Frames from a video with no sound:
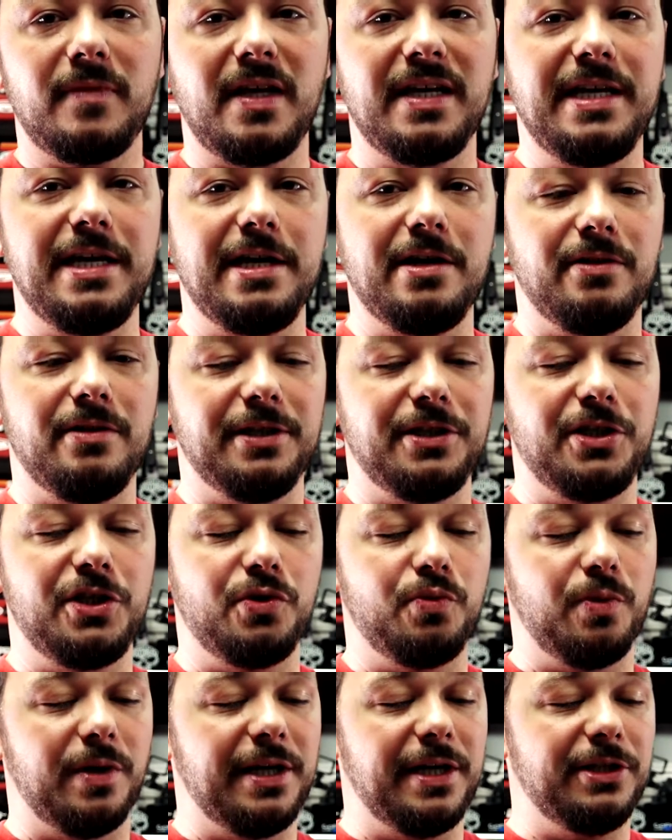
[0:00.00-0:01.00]
here. This
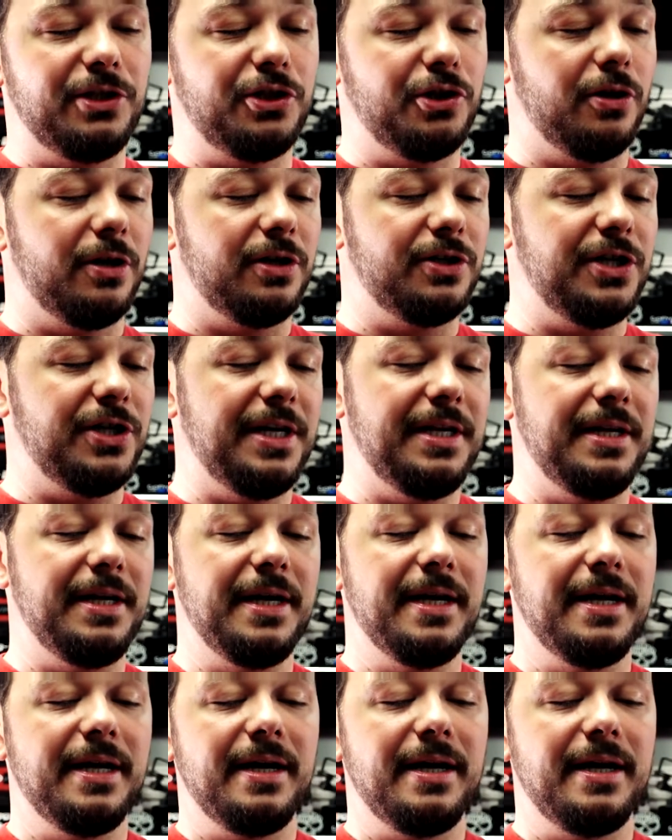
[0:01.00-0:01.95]
is where you charge it.